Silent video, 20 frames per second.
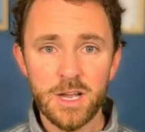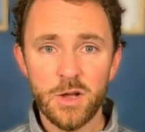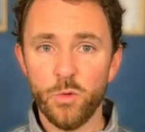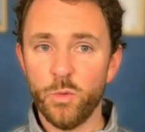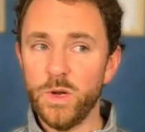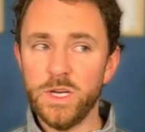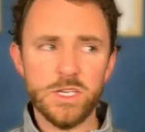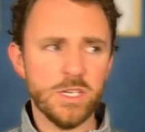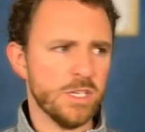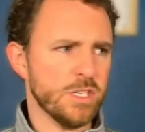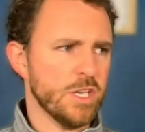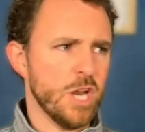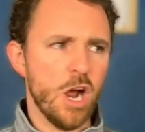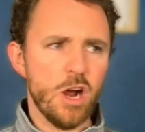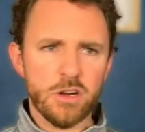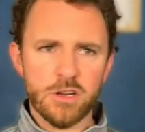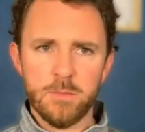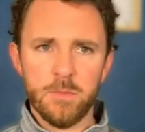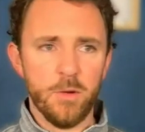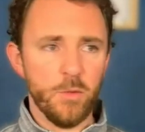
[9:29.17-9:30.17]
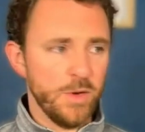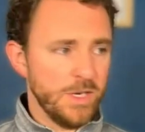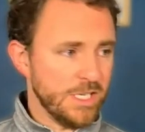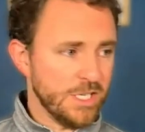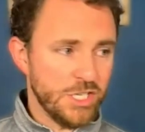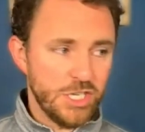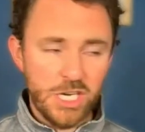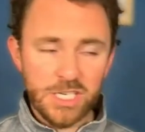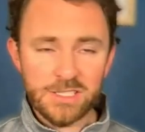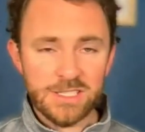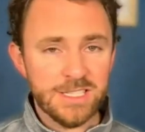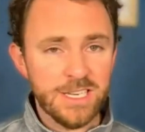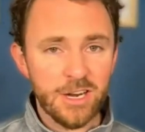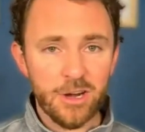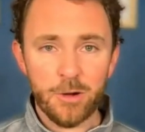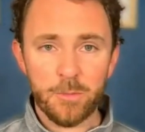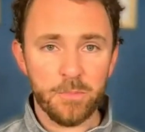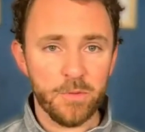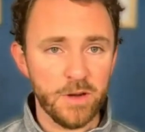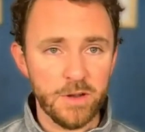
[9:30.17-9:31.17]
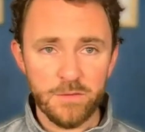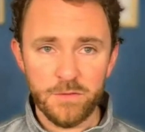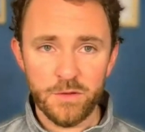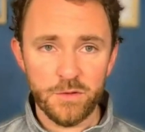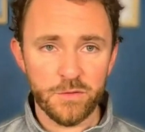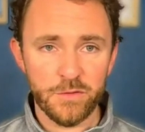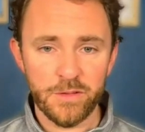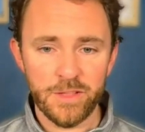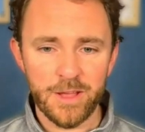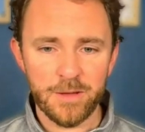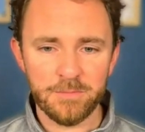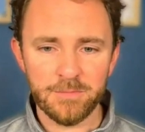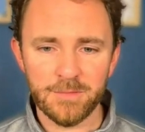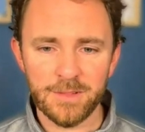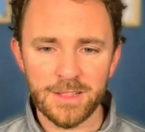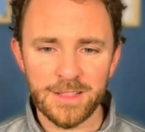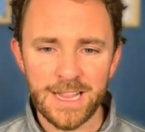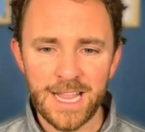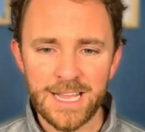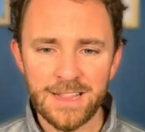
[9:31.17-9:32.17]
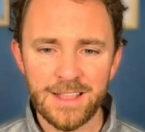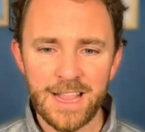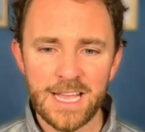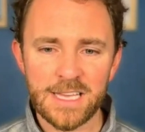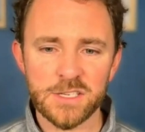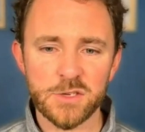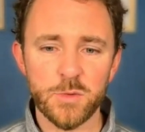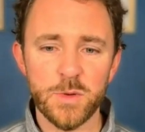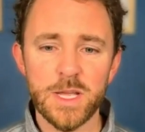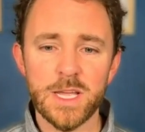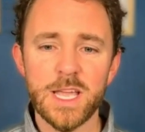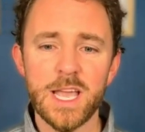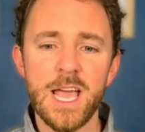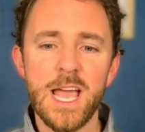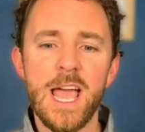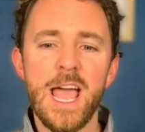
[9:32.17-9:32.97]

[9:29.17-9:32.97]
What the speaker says: We just did our preview for them late last week